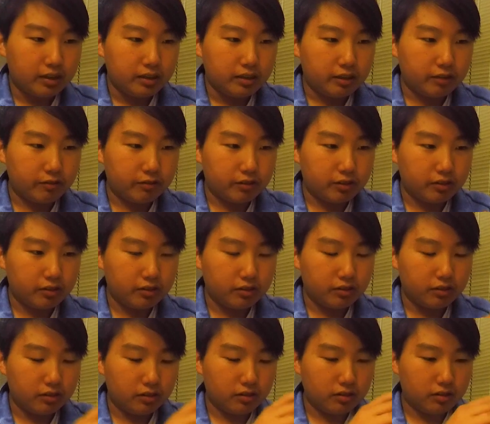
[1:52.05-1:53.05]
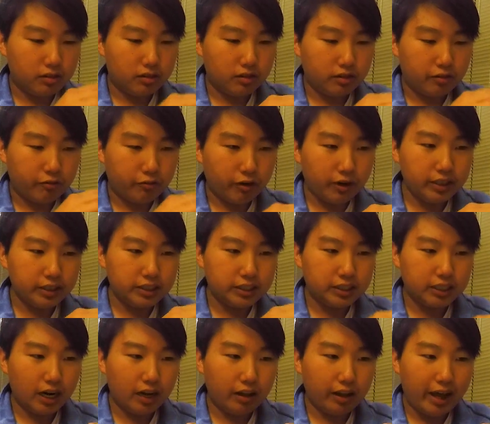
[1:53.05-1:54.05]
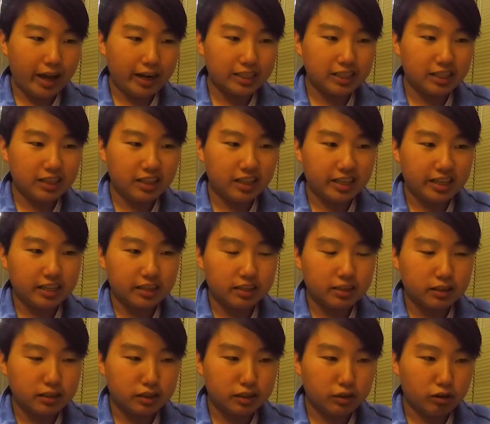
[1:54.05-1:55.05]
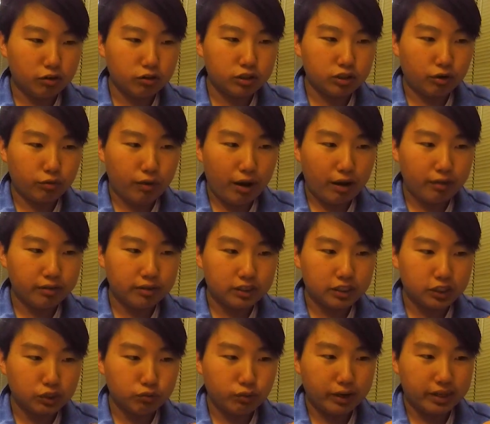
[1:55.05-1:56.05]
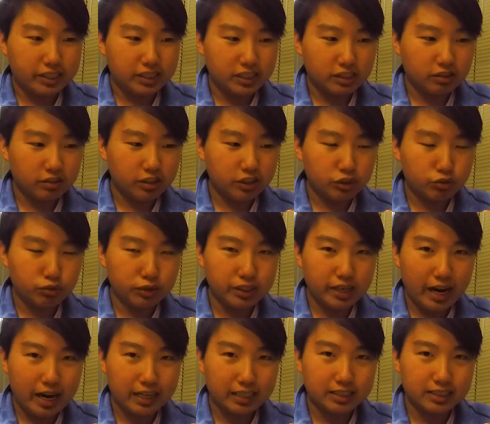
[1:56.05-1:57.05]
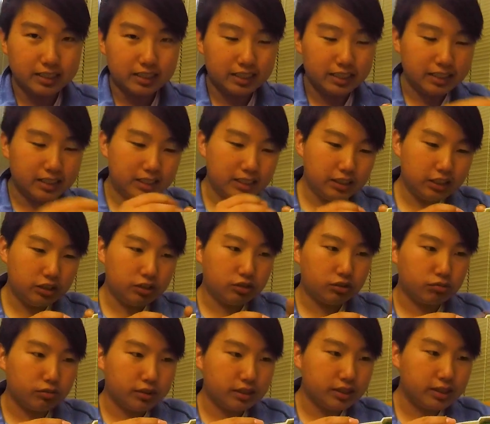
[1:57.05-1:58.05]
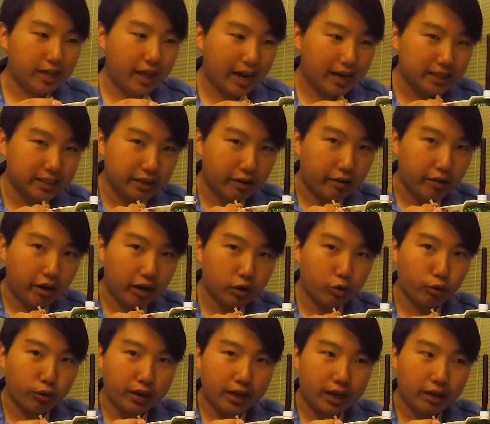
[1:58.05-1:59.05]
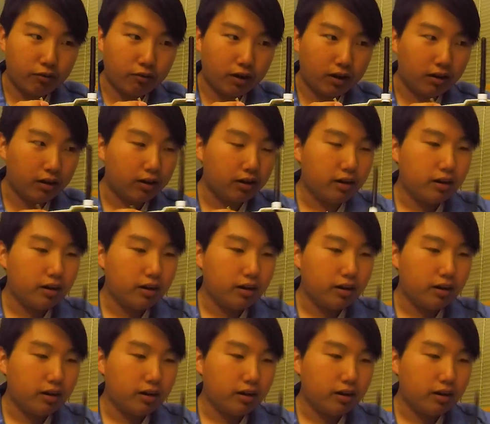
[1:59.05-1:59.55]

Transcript: the the front shell actually goes around the switch. So this switch actually these two switches actually are not going anywhere.